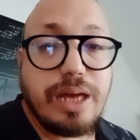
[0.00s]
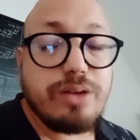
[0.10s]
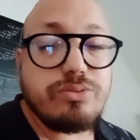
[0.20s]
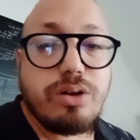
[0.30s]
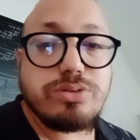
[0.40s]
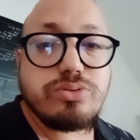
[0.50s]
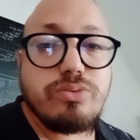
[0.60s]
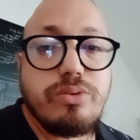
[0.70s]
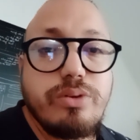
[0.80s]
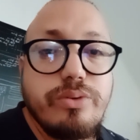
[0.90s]
And also
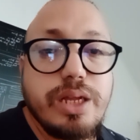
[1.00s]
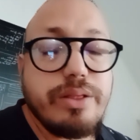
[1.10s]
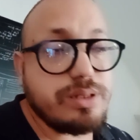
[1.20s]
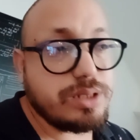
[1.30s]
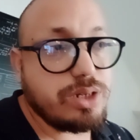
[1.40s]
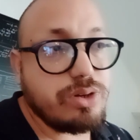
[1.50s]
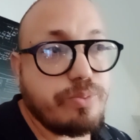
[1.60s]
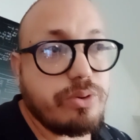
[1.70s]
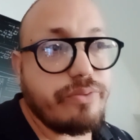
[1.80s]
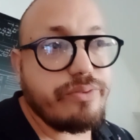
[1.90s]
we will see a
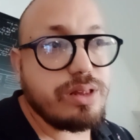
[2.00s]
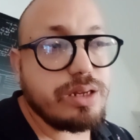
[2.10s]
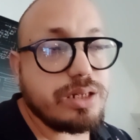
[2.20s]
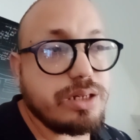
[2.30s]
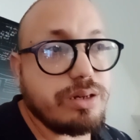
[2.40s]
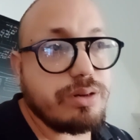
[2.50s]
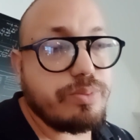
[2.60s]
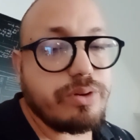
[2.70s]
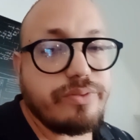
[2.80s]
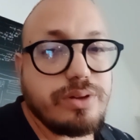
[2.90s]

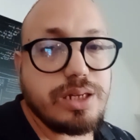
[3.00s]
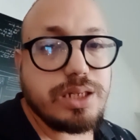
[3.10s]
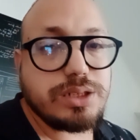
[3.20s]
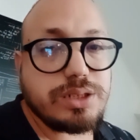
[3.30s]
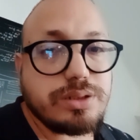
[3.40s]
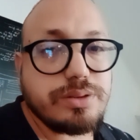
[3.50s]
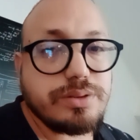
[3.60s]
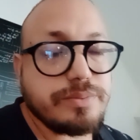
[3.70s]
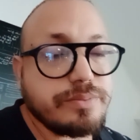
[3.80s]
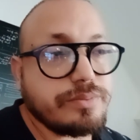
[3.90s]
profilation
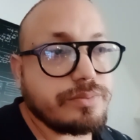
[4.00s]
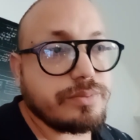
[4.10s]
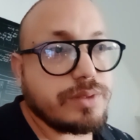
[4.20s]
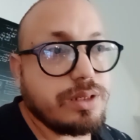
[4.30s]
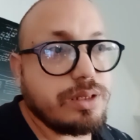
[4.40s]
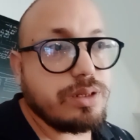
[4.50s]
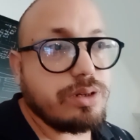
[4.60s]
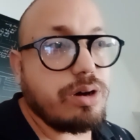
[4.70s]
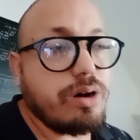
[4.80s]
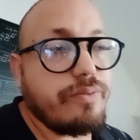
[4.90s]

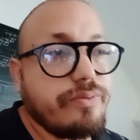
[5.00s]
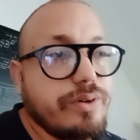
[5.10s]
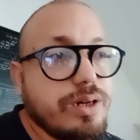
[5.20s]
of